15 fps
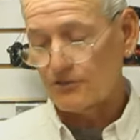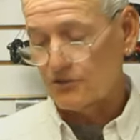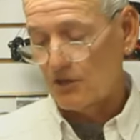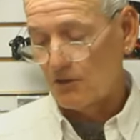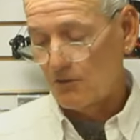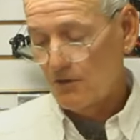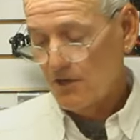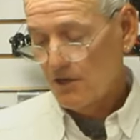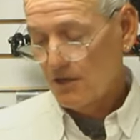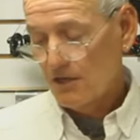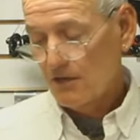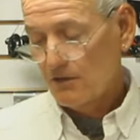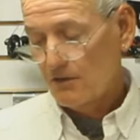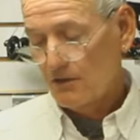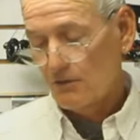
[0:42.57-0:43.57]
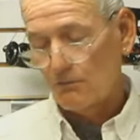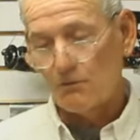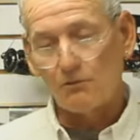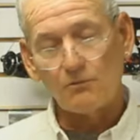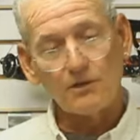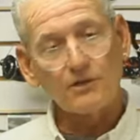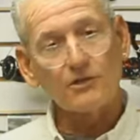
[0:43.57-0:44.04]
So
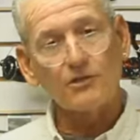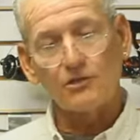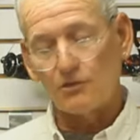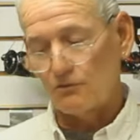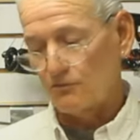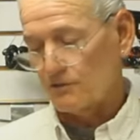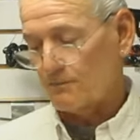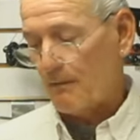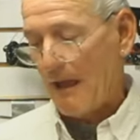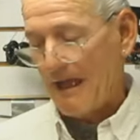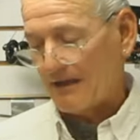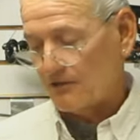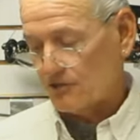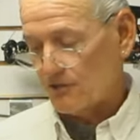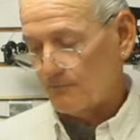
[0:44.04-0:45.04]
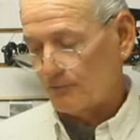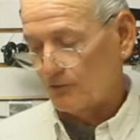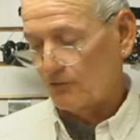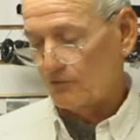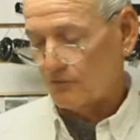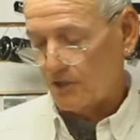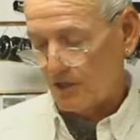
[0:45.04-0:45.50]
what we're going to do is package up a
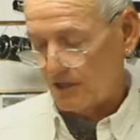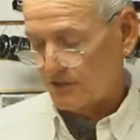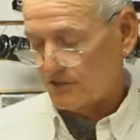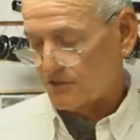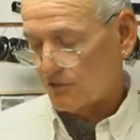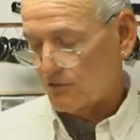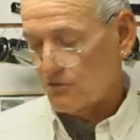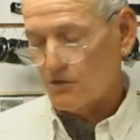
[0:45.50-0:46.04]
little kit so you